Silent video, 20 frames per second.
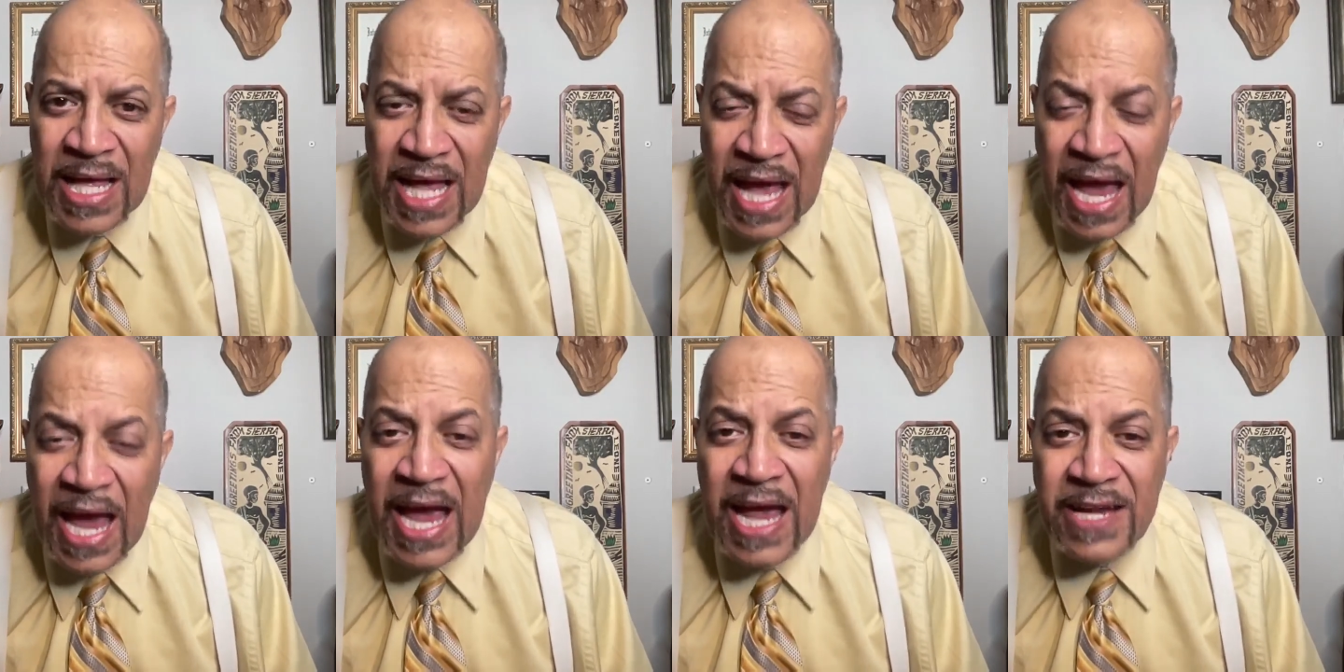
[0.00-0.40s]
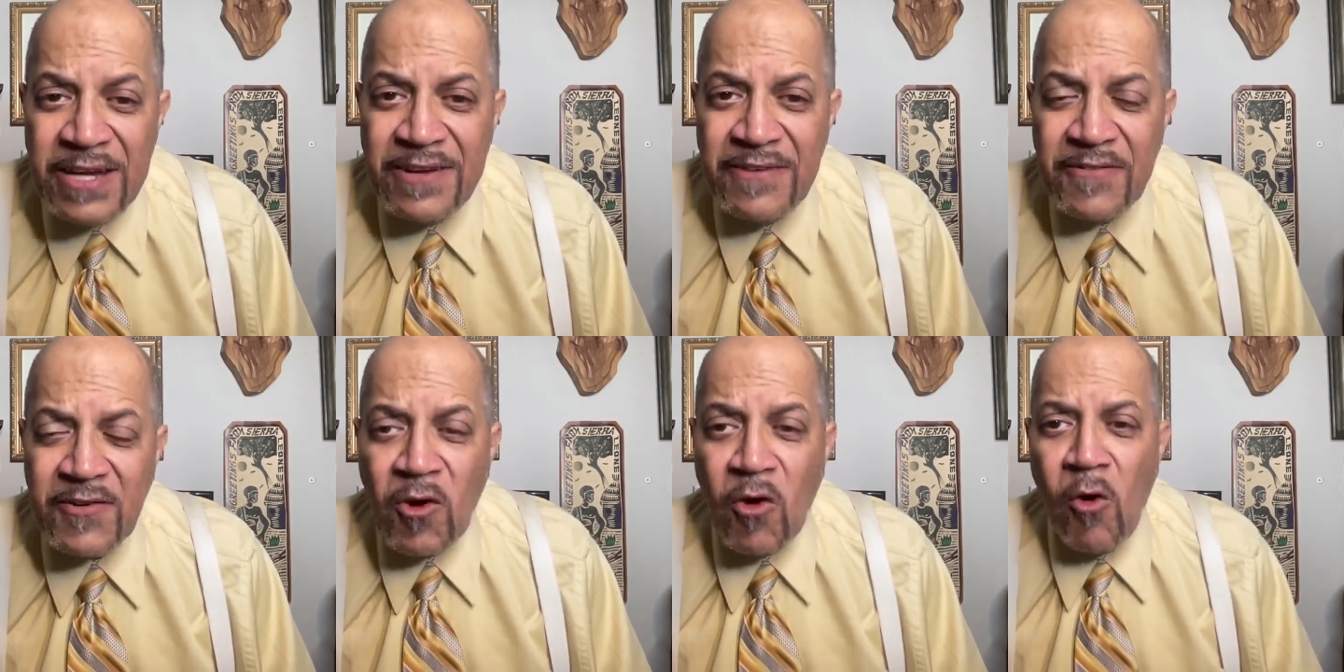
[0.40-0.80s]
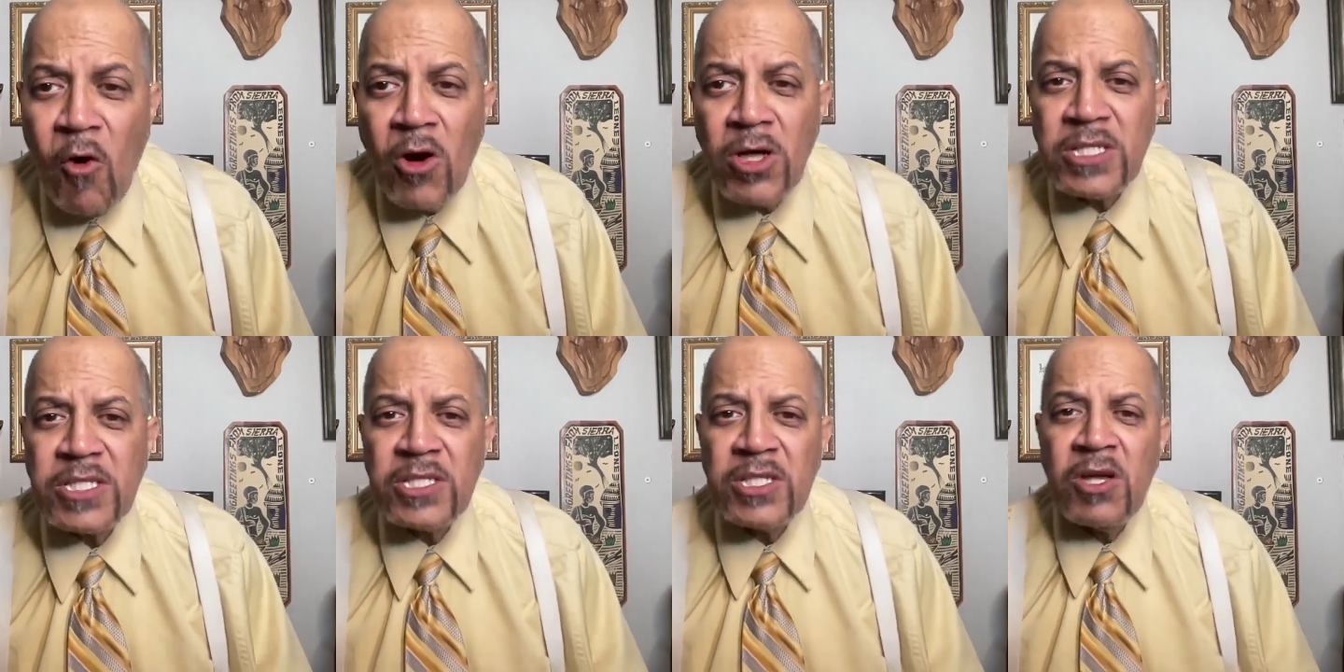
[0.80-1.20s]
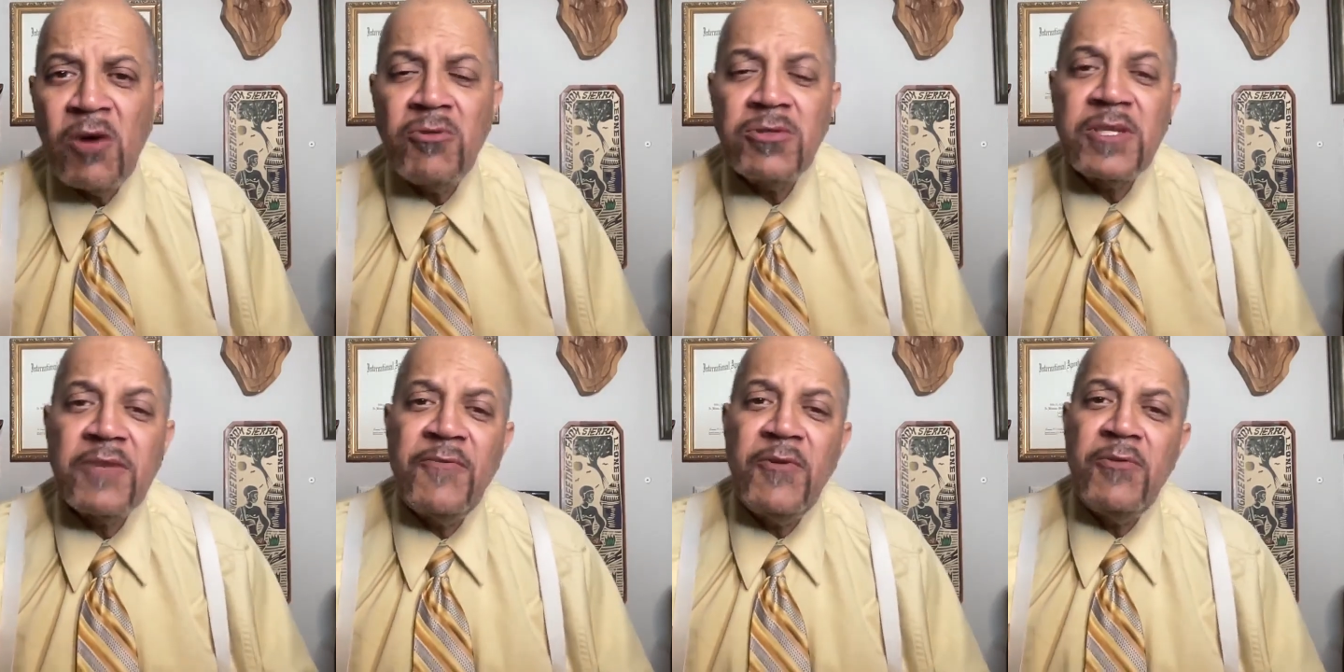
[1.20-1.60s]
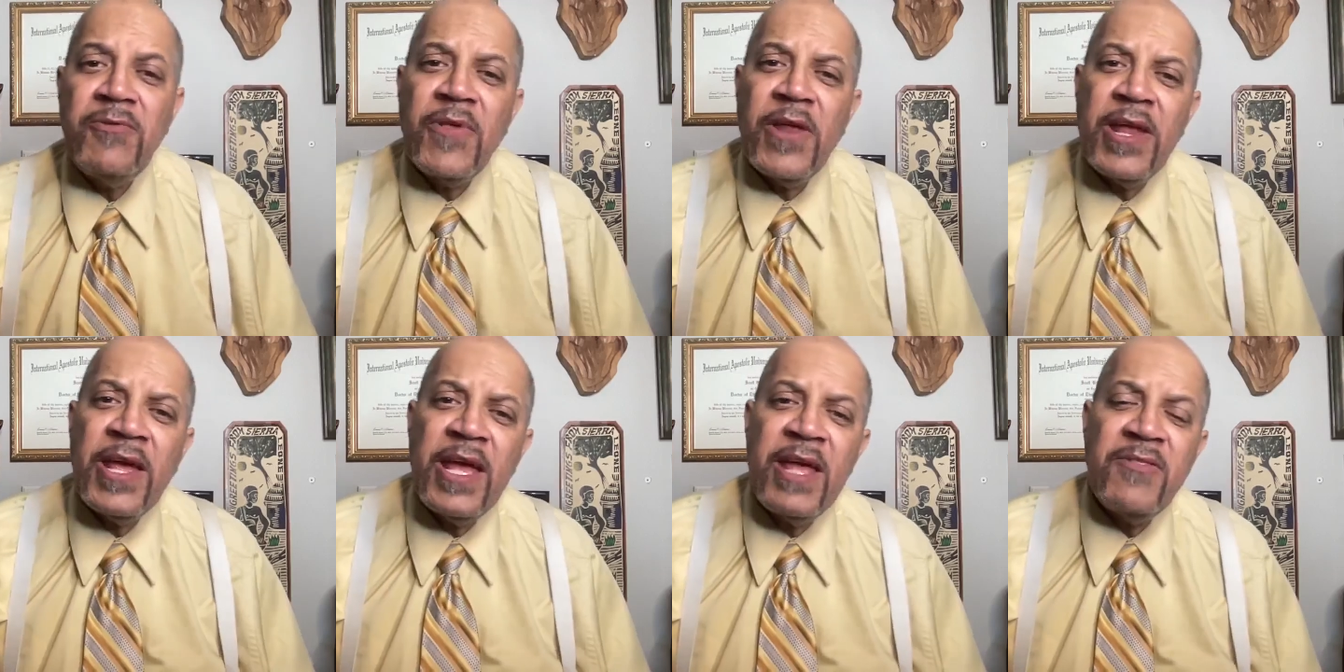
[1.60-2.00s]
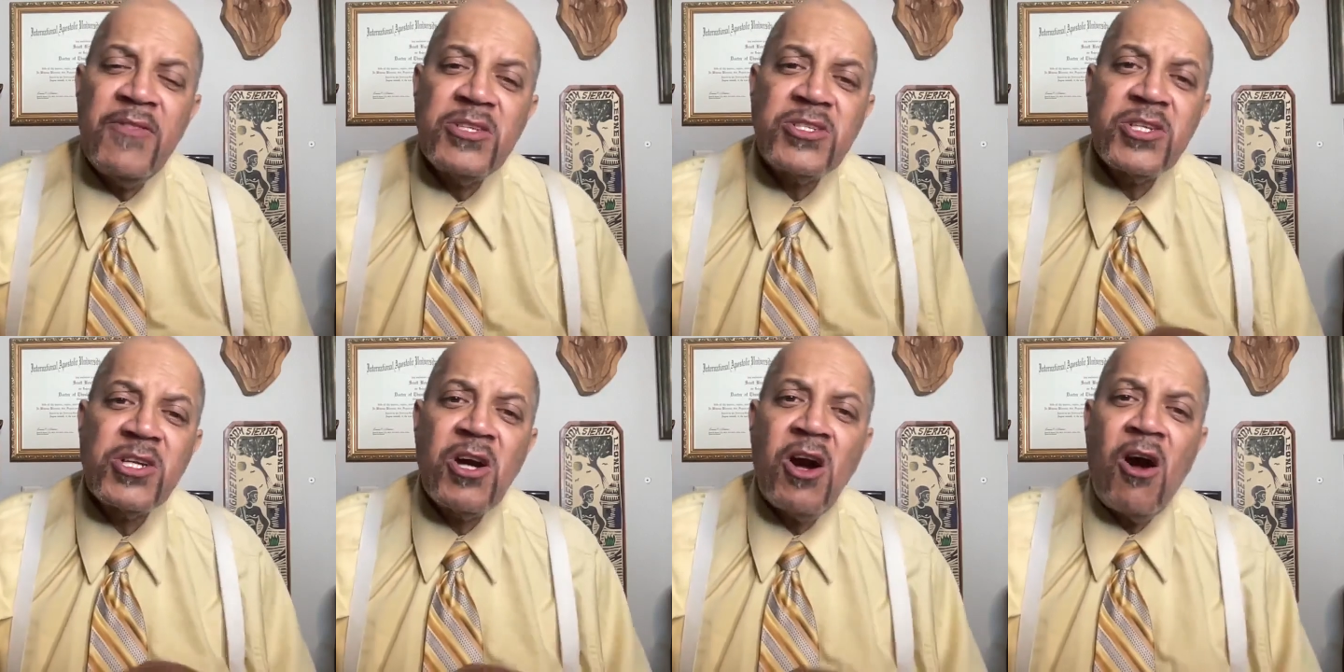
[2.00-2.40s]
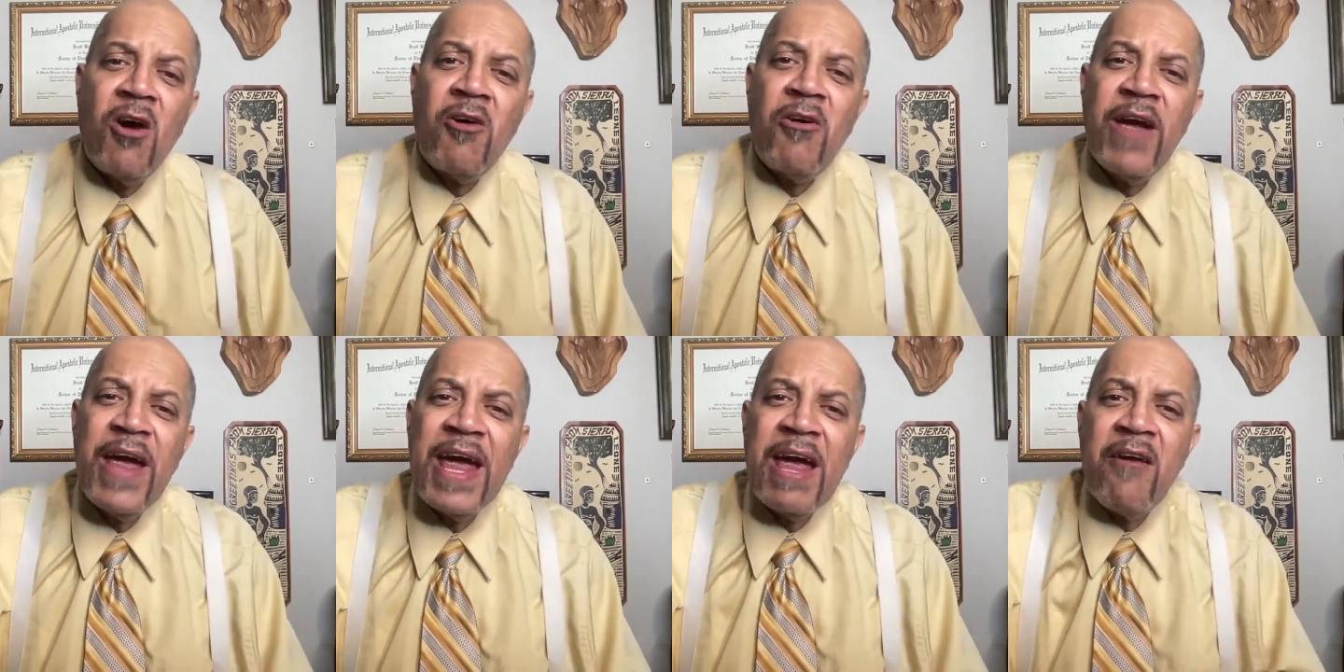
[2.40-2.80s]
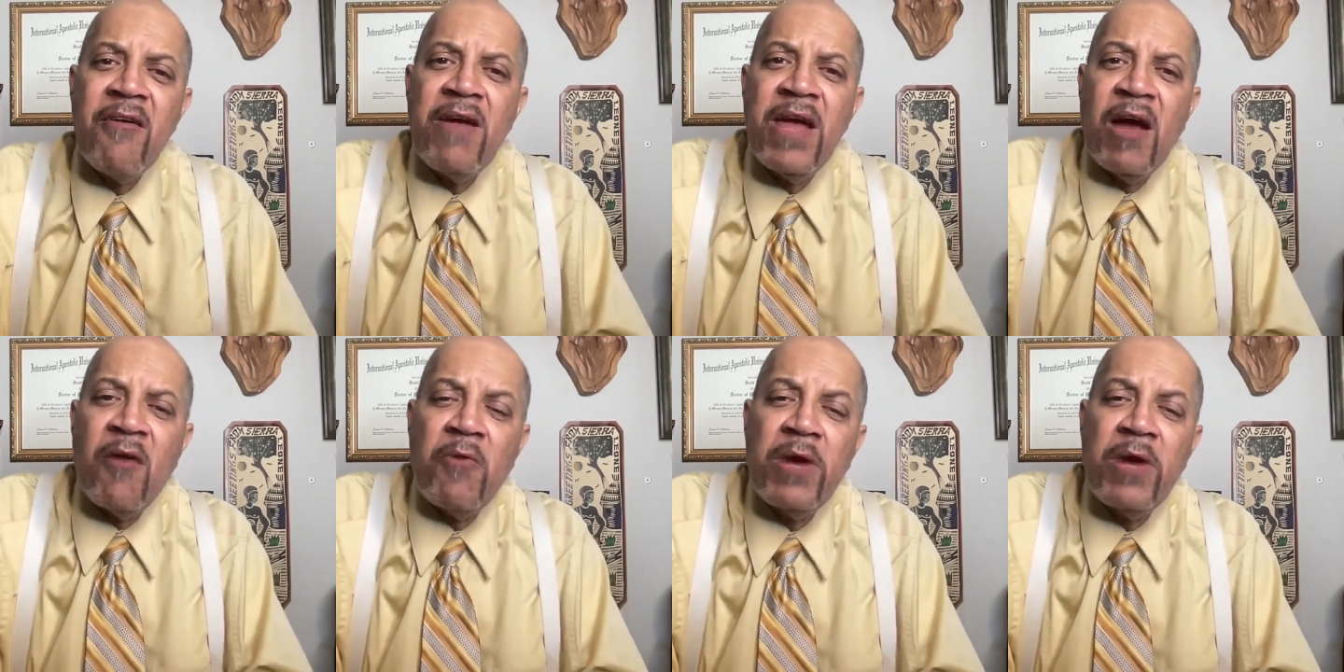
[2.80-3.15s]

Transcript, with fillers: And of course, those of you that are in the Chicago area,